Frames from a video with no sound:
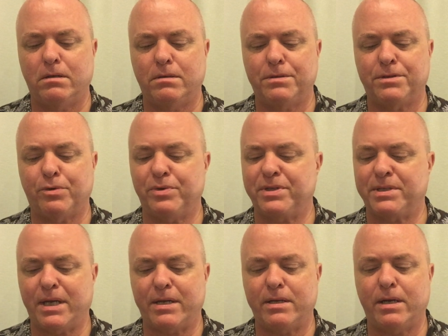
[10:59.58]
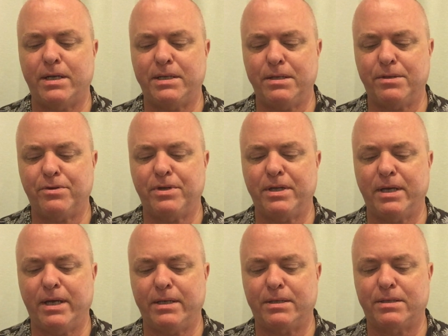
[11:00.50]
So it's set in
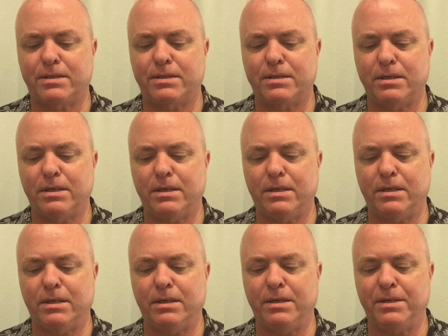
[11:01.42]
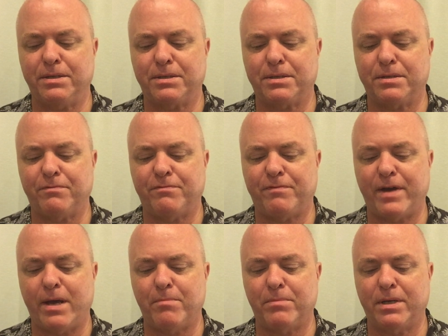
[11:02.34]
1938 and it's the
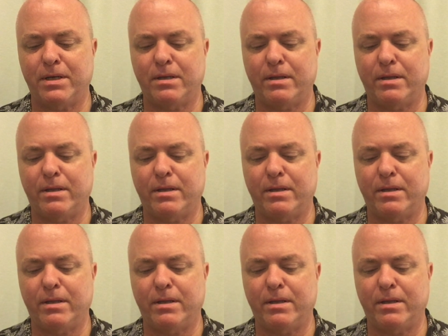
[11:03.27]
family.